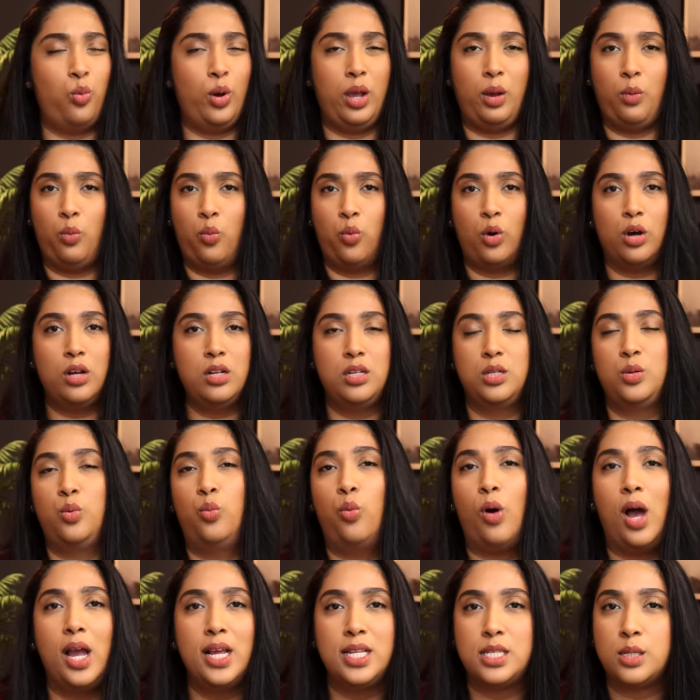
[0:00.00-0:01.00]
wait, what?
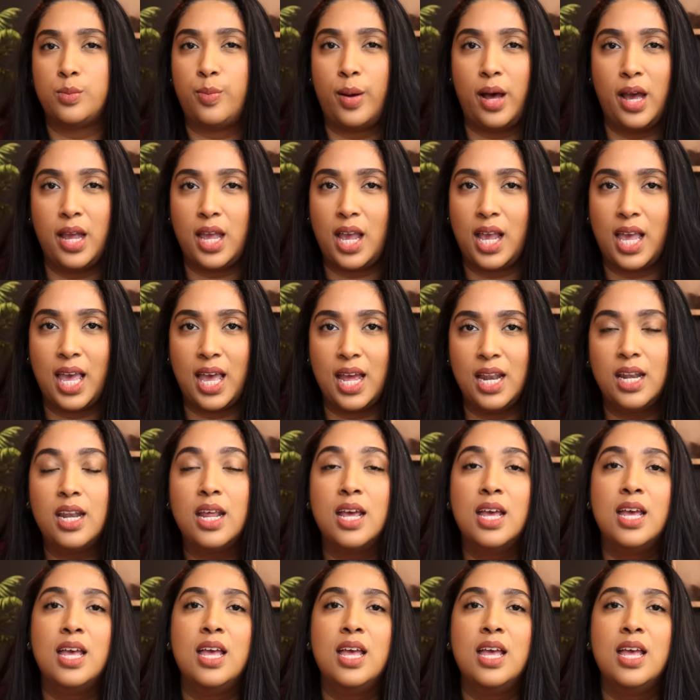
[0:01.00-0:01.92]
Why Dubai again?